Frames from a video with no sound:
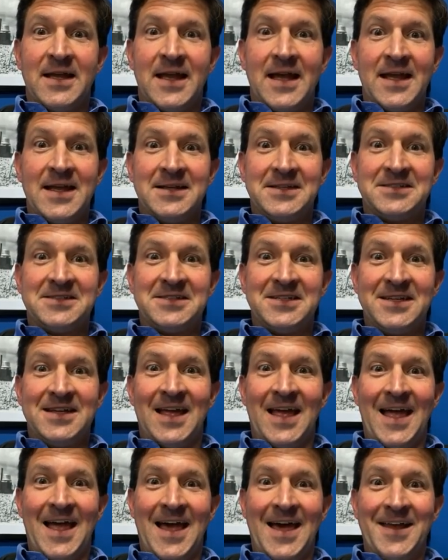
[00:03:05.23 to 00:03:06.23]
and she
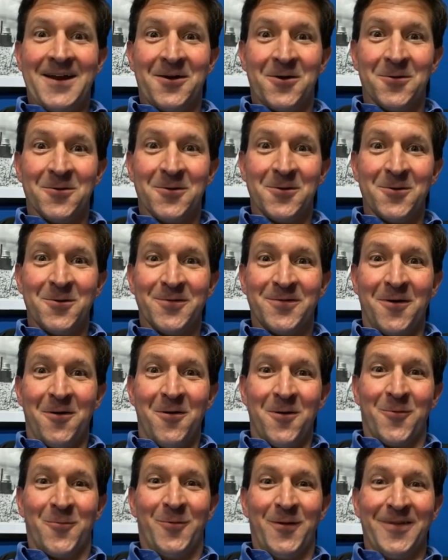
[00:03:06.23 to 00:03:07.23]
had her little
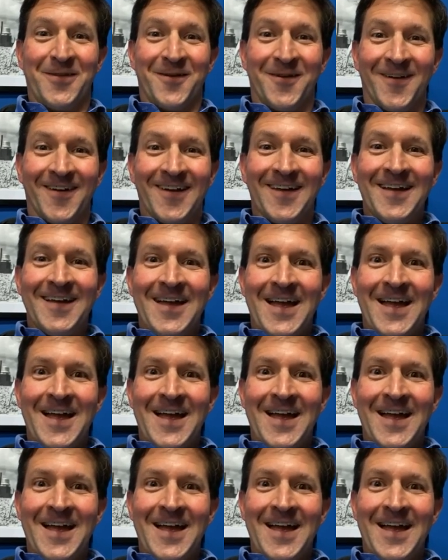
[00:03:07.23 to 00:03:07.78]
dog with her.